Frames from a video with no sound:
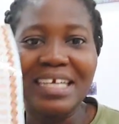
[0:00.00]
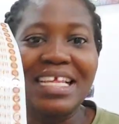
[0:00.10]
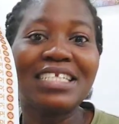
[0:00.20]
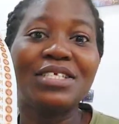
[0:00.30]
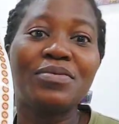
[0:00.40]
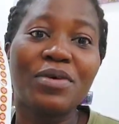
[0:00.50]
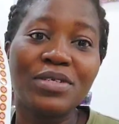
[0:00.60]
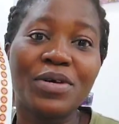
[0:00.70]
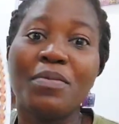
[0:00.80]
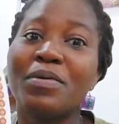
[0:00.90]
That is
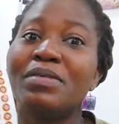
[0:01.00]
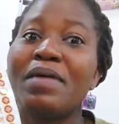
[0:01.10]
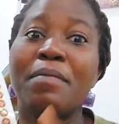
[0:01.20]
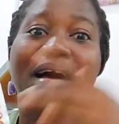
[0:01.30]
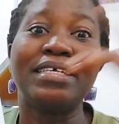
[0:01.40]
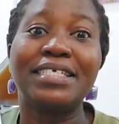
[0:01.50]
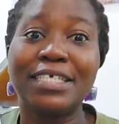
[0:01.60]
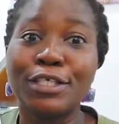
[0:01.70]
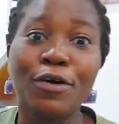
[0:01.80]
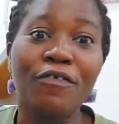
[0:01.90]
what, multiply it by
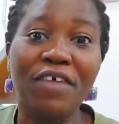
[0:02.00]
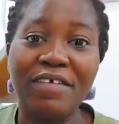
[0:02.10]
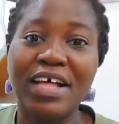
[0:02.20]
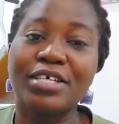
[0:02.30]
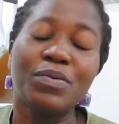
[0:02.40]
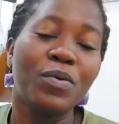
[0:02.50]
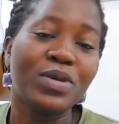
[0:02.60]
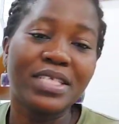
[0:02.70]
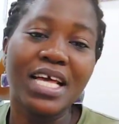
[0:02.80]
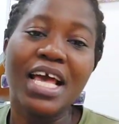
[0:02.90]
6 or 5. That's
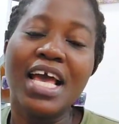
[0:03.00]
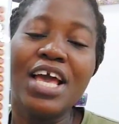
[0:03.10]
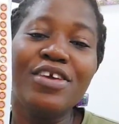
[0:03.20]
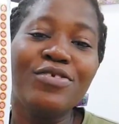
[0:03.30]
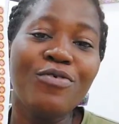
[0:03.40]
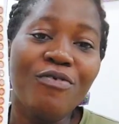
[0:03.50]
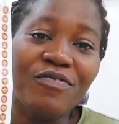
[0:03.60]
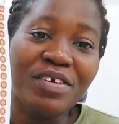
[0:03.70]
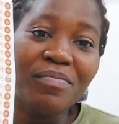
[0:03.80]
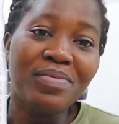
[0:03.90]
what
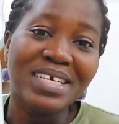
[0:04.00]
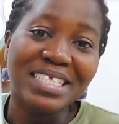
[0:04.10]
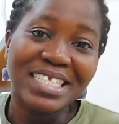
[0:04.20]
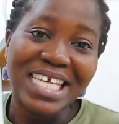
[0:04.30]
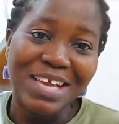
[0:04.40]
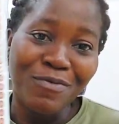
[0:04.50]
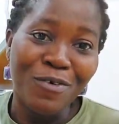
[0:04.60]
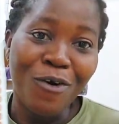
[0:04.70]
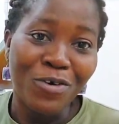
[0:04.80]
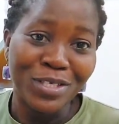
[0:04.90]
UV print will
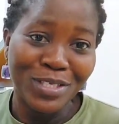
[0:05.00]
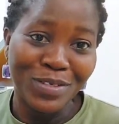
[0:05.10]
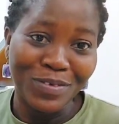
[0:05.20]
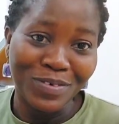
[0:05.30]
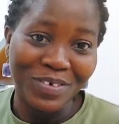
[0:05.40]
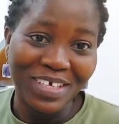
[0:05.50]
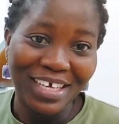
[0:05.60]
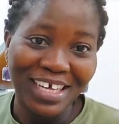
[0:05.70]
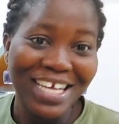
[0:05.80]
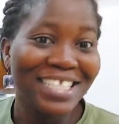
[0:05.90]
cost you.
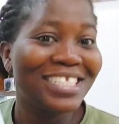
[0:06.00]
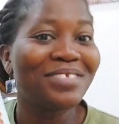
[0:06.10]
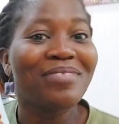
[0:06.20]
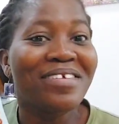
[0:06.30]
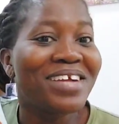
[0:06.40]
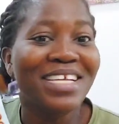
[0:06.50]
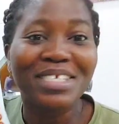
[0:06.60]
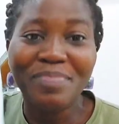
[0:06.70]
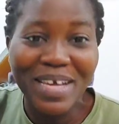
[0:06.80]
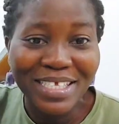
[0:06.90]
It is very
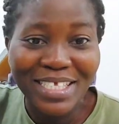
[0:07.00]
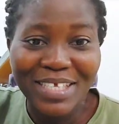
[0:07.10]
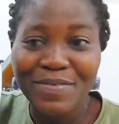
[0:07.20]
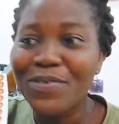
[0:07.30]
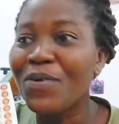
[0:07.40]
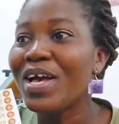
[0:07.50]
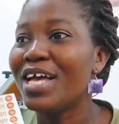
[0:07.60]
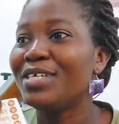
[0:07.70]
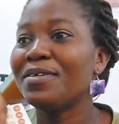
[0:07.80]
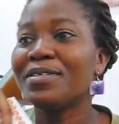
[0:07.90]
expensive, so
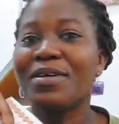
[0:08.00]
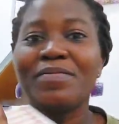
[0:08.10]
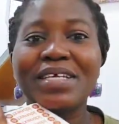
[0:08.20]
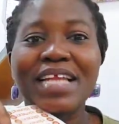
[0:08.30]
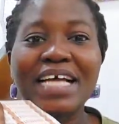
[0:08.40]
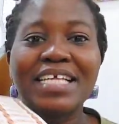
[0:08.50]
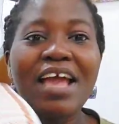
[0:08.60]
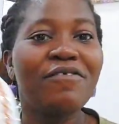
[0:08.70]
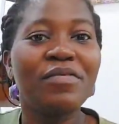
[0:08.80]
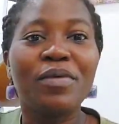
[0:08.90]
it's not something that
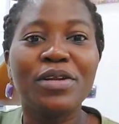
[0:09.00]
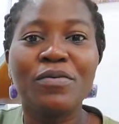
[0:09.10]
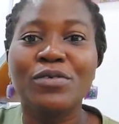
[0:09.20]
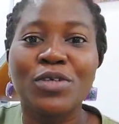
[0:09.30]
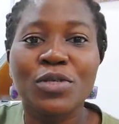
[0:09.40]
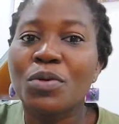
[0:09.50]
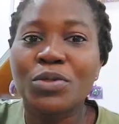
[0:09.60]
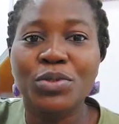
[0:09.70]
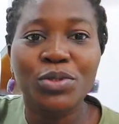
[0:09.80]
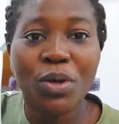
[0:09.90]
everybody would just want
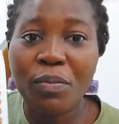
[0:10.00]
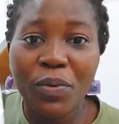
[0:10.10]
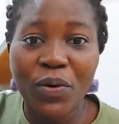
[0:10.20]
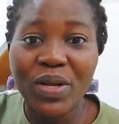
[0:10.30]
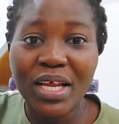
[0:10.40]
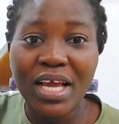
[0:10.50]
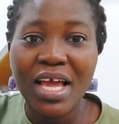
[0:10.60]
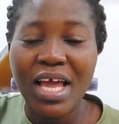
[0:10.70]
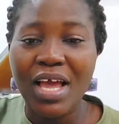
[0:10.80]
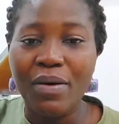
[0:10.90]
to jump on.
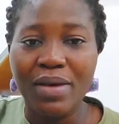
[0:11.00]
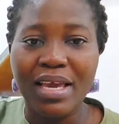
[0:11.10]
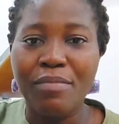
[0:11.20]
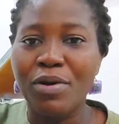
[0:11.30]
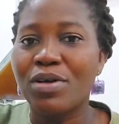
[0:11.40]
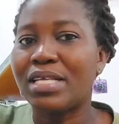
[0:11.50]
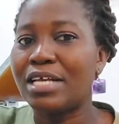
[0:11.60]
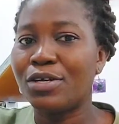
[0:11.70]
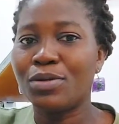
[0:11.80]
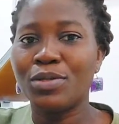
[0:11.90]
Okay, because I
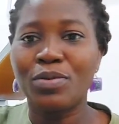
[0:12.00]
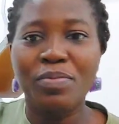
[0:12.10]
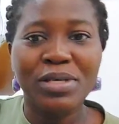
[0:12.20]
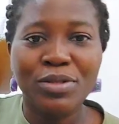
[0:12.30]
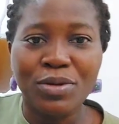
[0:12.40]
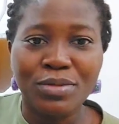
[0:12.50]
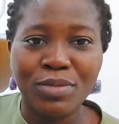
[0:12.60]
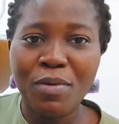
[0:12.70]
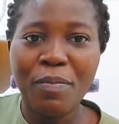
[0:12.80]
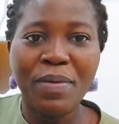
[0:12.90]
just want to print on
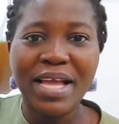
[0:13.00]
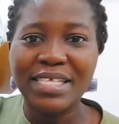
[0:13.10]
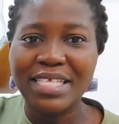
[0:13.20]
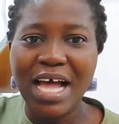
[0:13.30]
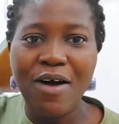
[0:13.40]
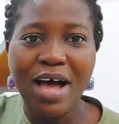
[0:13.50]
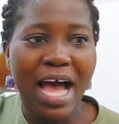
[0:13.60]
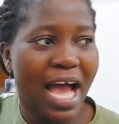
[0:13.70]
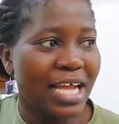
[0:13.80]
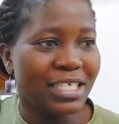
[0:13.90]
small pens now,
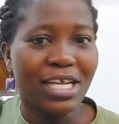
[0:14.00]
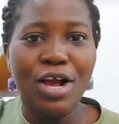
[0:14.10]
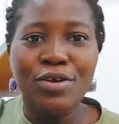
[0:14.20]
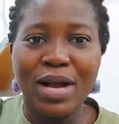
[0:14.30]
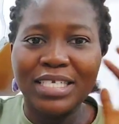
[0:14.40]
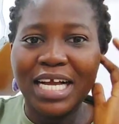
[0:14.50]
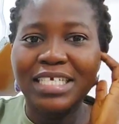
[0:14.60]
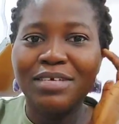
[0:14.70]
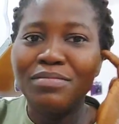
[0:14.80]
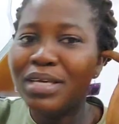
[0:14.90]
and you are
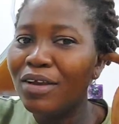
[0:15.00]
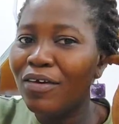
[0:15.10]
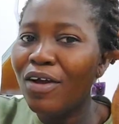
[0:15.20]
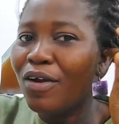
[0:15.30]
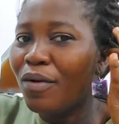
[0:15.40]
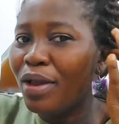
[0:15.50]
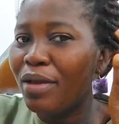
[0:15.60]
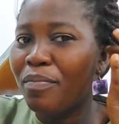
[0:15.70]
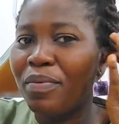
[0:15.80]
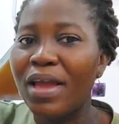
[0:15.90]
charging me
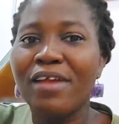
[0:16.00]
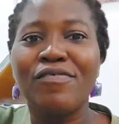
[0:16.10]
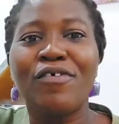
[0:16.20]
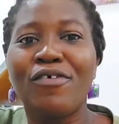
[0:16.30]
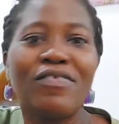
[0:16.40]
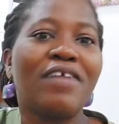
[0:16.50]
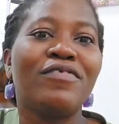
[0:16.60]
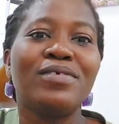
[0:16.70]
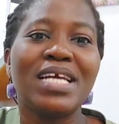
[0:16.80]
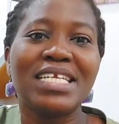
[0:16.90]
a pen for
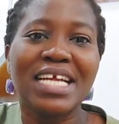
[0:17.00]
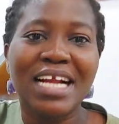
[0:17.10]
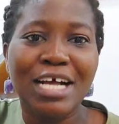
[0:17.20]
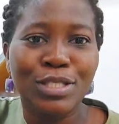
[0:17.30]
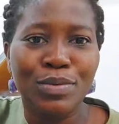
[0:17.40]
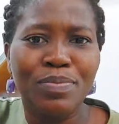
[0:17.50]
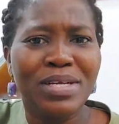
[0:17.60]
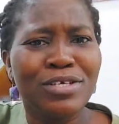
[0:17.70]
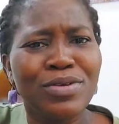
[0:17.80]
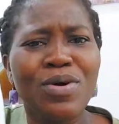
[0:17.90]
500 naira to
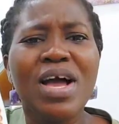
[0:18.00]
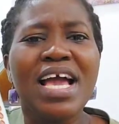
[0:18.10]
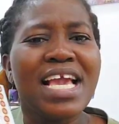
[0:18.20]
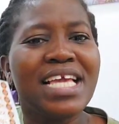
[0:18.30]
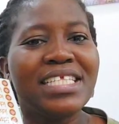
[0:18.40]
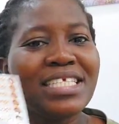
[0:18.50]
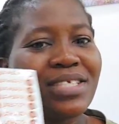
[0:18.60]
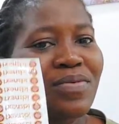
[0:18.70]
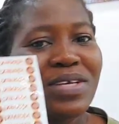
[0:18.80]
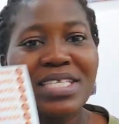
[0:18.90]
print. You know, it
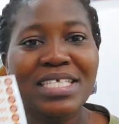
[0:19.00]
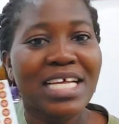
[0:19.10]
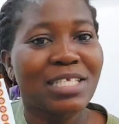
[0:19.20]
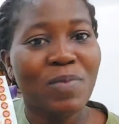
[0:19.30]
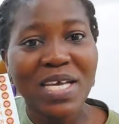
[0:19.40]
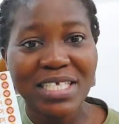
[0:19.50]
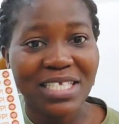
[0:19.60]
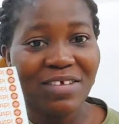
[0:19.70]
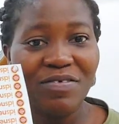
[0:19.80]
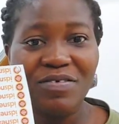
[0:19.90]
is
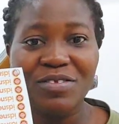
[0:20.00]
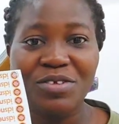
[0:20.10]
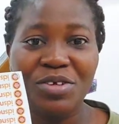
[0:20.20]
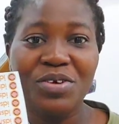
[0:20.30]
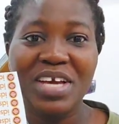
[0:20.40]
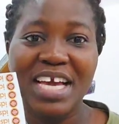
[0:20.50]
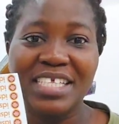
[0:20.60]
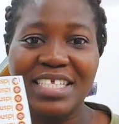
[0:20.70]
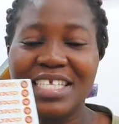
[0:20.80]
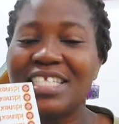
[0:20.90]
expensive. Do you get?
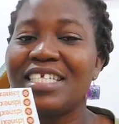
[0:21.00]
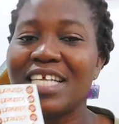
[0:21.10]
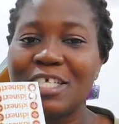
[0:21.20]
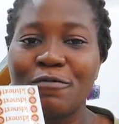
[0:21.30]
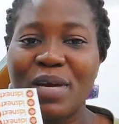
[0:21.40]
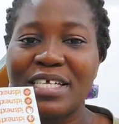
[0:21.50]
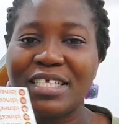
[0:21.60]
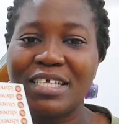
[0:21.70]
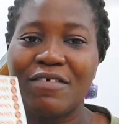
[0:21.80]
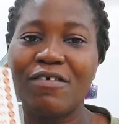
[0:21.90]
It is
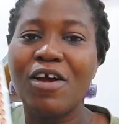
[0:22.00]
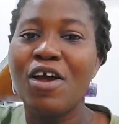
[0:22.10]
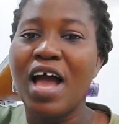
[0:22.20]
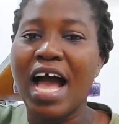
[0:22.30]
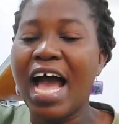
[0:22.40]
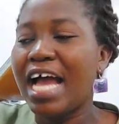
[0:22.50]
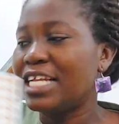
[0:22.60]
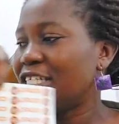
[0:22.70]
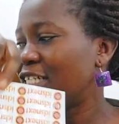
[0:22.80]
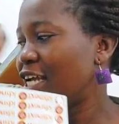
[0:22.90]
expensive,
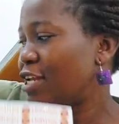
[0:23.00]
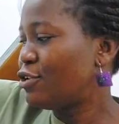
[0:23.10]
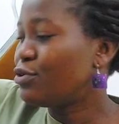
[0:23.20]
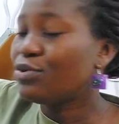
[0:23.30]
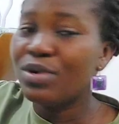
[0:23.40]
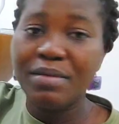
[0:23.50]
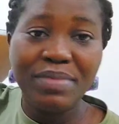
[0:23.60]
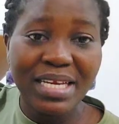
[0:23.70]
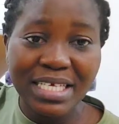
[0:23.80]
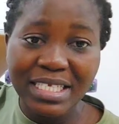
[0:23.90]
and the
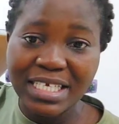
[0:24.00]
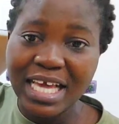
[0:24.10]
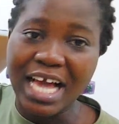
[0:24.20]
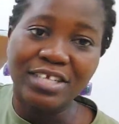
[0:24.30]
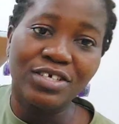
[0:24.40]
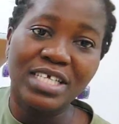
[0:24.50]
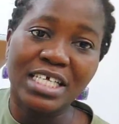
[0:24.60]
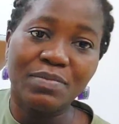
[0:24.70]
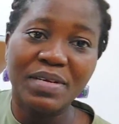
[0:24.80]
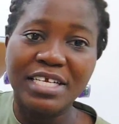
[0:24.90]
durability, I just
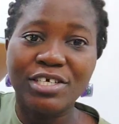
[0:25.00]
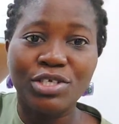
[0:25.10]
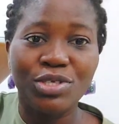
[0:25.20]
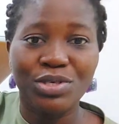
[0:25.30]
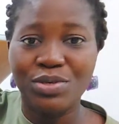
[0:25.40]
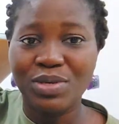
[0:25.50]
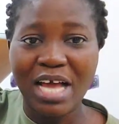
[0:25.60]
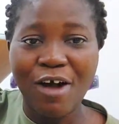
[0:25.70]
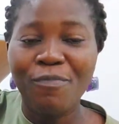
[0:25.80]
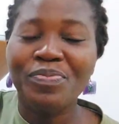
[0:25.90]
explained it to you
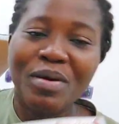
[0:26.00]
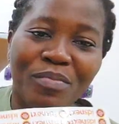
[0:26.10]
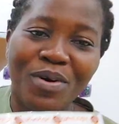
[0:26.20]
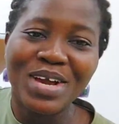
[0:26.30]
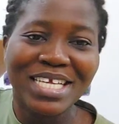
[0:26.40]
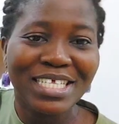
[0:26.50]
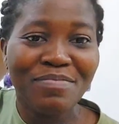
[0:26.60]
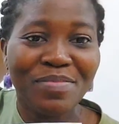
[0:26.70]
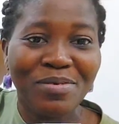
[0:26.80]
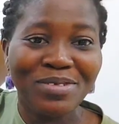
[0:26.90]
now. But is
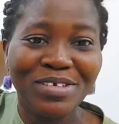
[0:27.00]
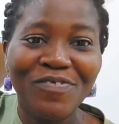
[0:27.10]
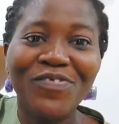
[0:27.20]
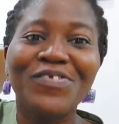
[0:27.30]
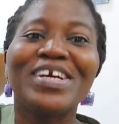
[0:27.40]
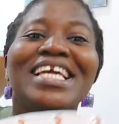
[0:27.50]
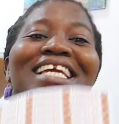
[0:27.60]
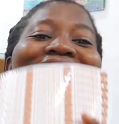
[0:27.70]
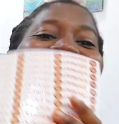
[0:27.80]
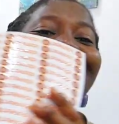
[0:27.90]
it beautiful?
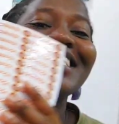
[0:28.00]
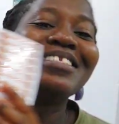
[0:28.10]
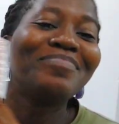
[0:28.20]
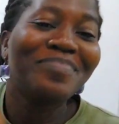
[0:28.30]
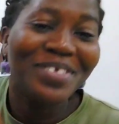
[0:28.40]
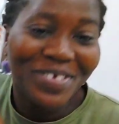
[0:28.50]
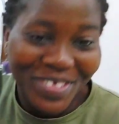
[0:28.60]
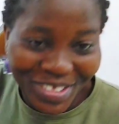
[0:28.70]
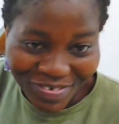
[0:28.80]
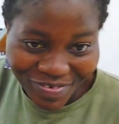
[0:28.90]
It is
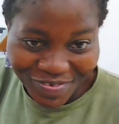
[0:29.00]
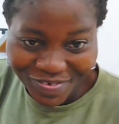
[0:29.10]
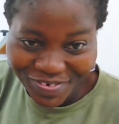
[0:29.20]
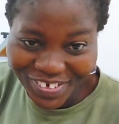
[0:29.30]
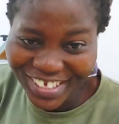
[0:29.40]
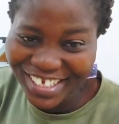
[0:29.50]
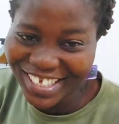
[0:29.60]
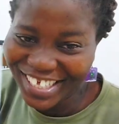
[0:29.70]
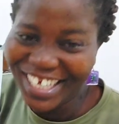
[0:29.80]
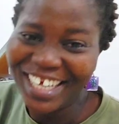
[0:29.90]
beautiful.
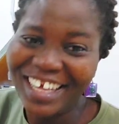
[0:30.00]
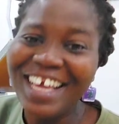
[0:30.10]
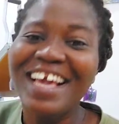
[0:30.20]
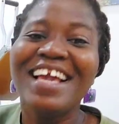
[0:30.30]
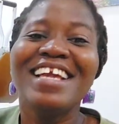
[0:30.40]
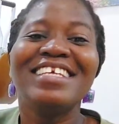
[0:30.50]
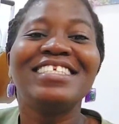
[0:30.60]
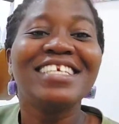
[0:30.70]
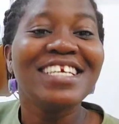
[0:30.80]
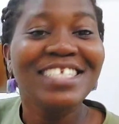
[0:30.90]
Is
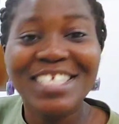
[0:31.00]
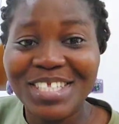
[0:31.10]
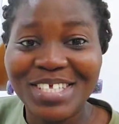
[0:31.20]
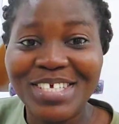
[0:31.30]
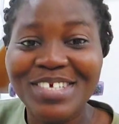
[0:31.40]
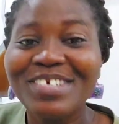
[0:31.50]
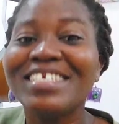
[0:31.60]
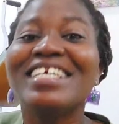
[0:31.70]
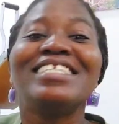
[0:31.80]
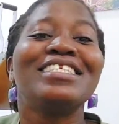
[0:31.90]
it easy to use?
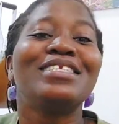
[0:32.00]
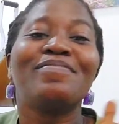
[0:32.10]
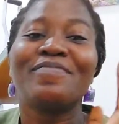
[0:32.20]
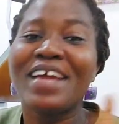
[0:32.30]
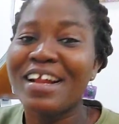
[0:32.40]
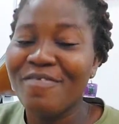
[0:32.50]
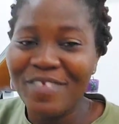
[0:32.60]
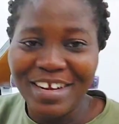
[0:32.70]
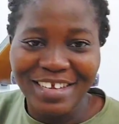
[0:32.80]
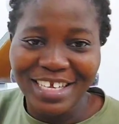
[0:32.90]
It is very,
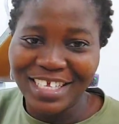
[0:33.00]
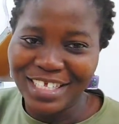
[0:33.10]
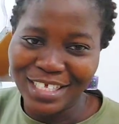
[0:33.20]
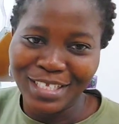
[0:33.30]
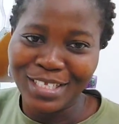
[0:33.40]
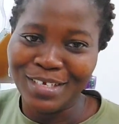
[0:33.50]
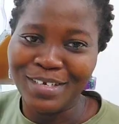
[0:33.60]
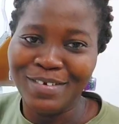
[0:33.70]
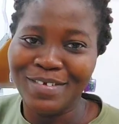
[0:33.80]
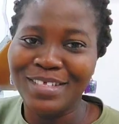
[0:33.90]
very easy to
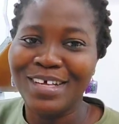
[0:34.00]
use.